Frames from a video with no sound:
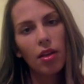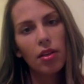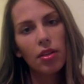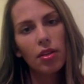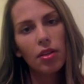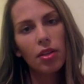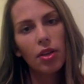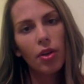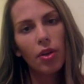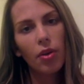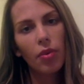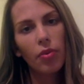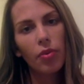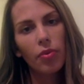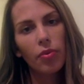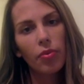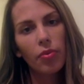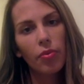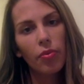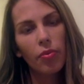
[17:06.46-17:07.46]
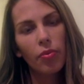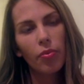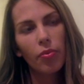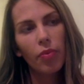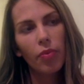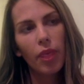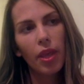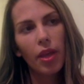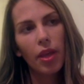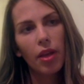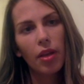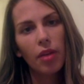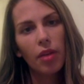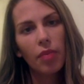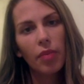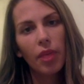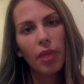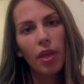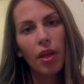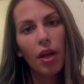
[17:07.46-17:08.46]
you know, when
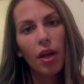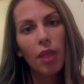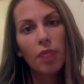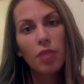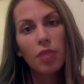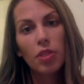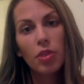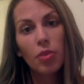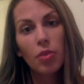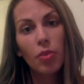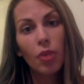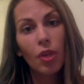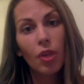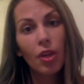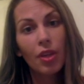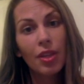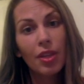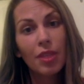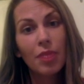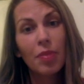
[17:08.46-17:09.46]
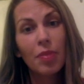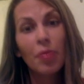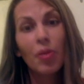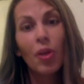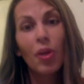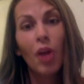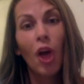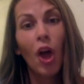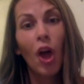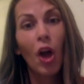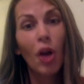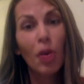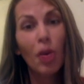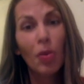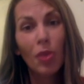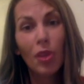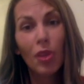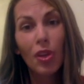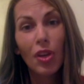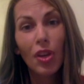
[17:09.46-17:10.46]
it comes to work, these people are hard
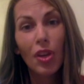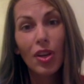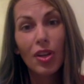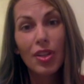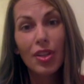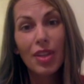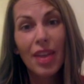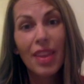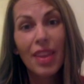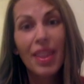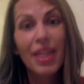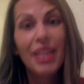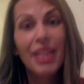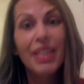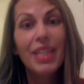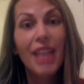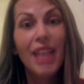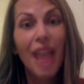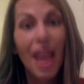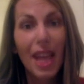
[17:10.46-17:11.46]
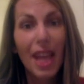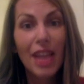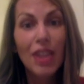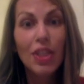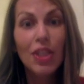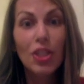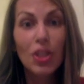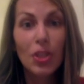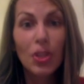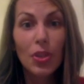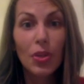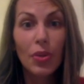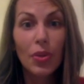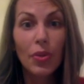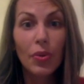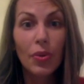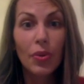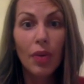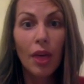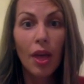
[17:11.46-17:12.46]
workers, and they tend
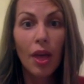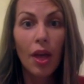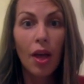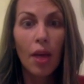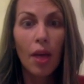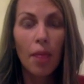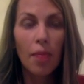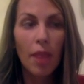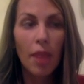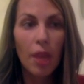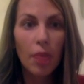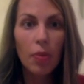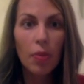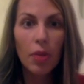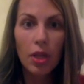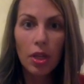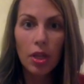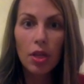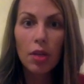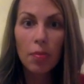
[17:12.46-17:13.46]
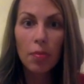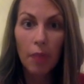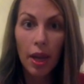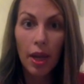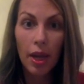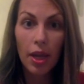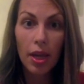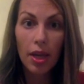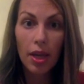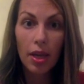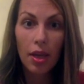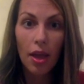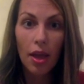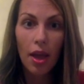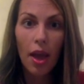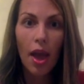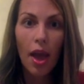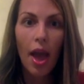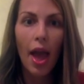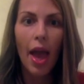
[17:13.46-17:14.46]
to make pretty good money,
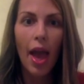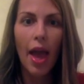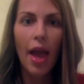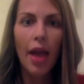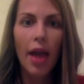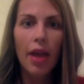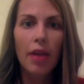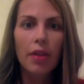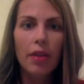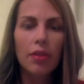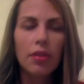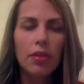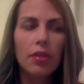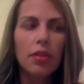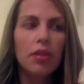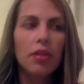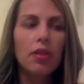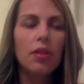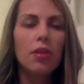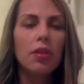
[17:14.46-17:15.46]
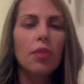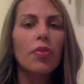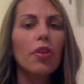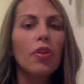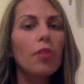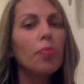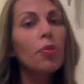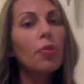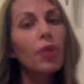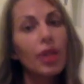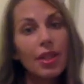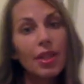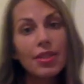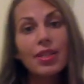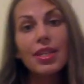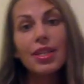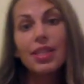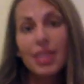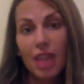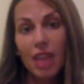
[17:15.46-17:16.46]
and they're pretty
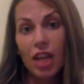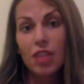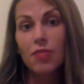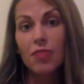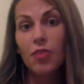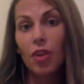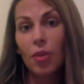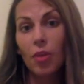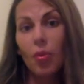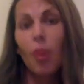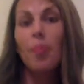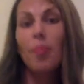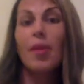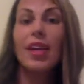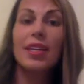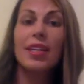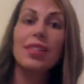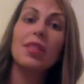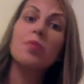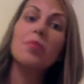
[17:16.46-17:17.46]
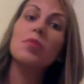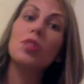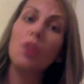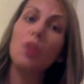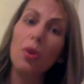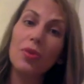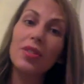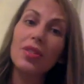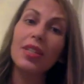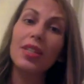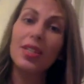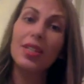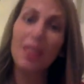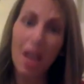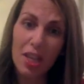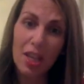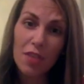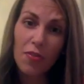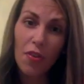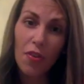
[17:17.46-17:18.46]
successful. And what makes them so
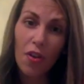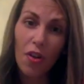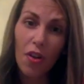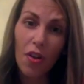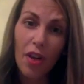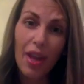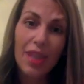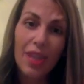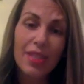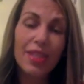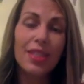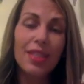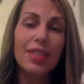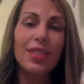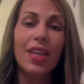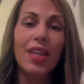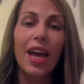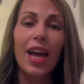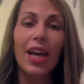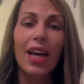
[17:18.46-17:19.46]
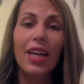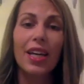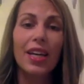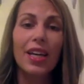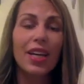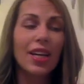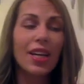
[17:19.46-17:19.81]
successful is it's like,